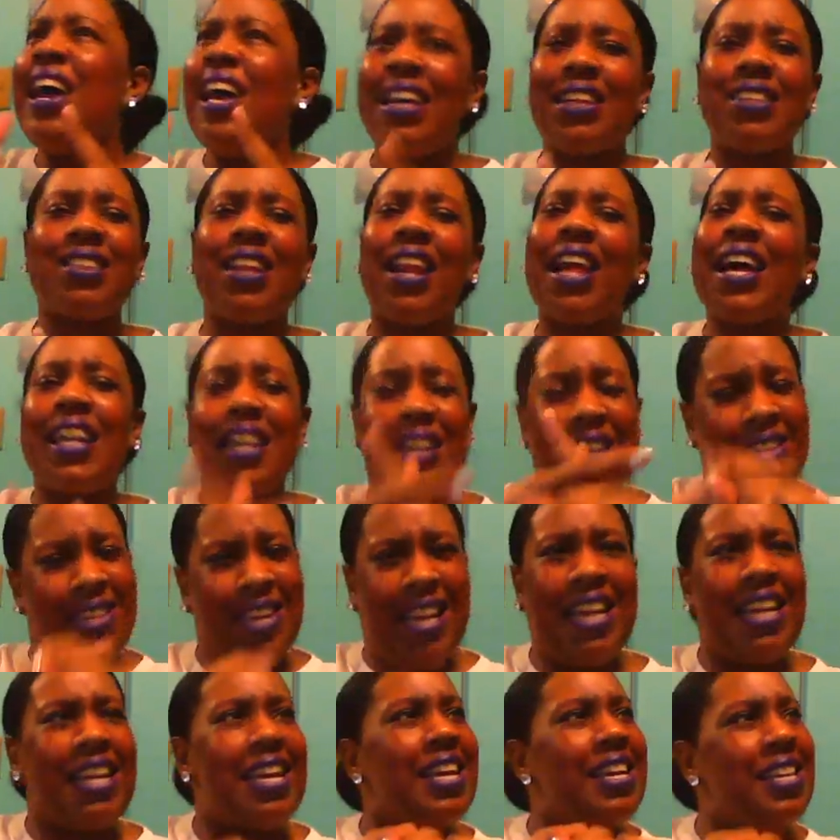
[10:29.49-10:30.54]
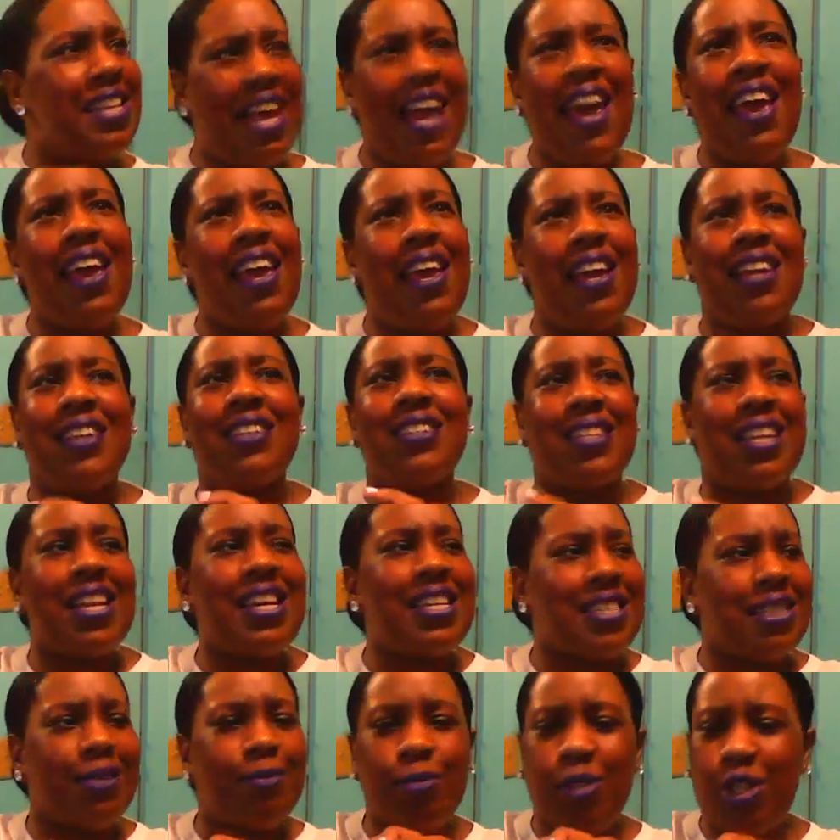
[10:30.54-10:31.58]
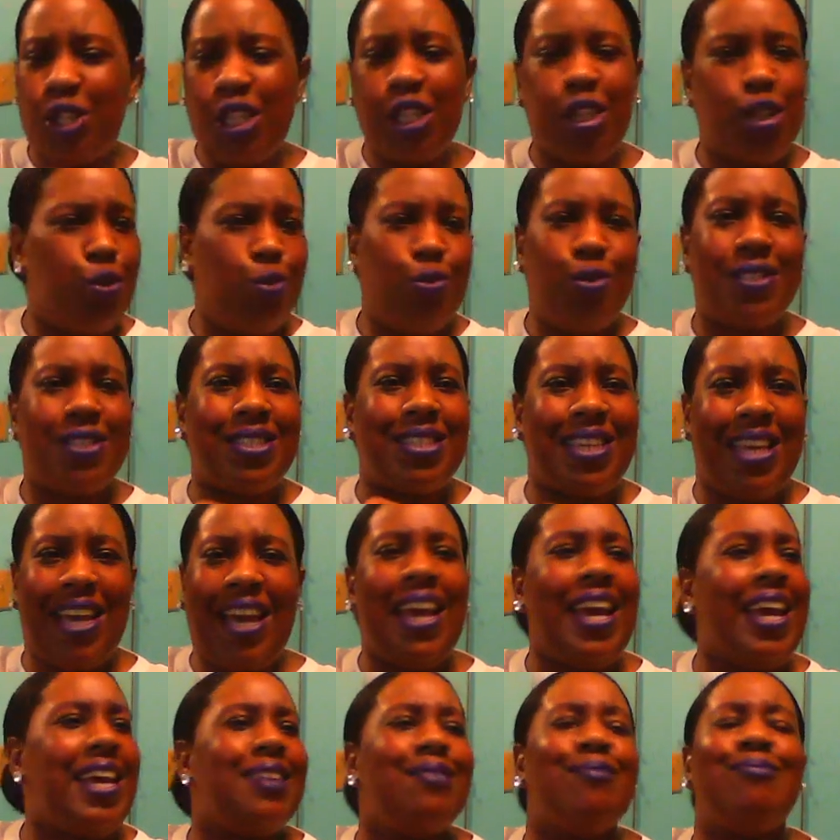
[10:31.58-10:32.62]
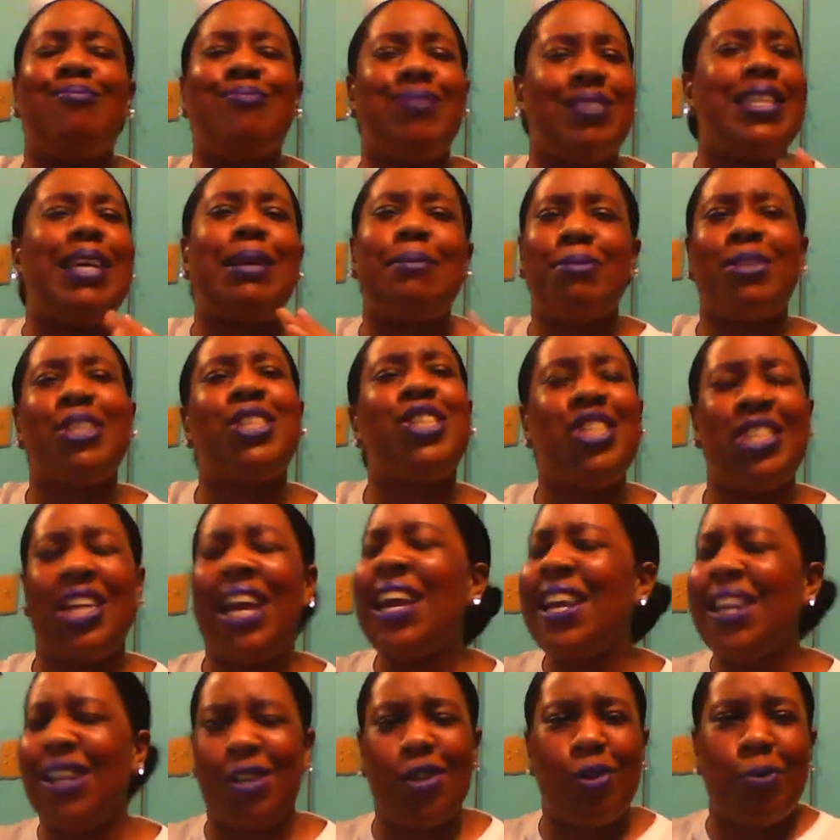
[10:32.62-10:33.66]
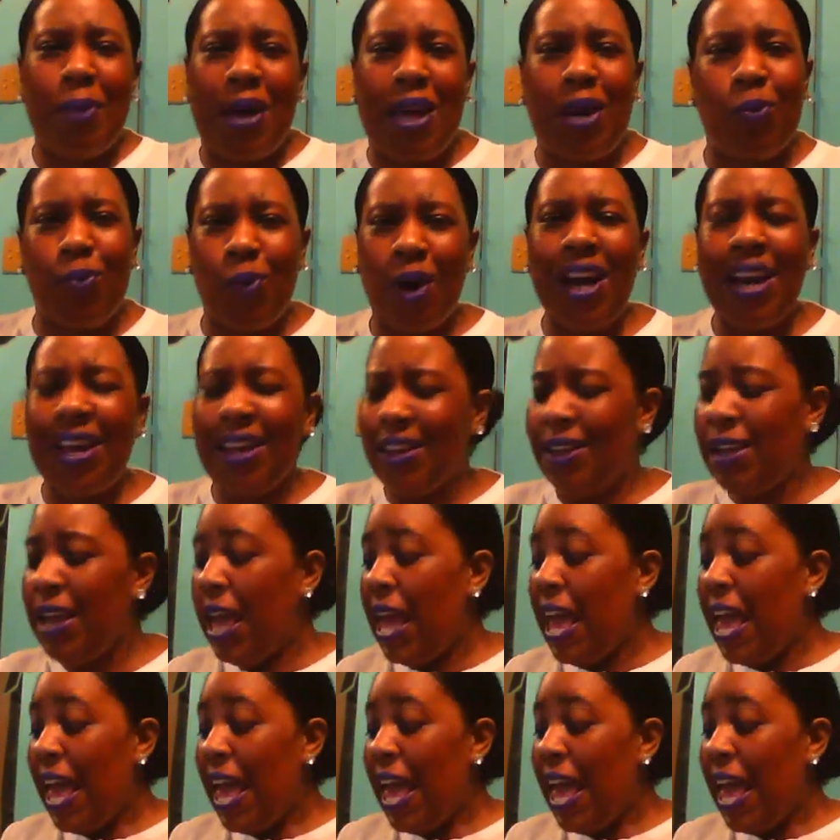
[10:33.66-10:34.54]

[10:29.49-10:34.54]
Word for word: it's like yin and yang. It's like some shit you just can't seem to shake no matter what.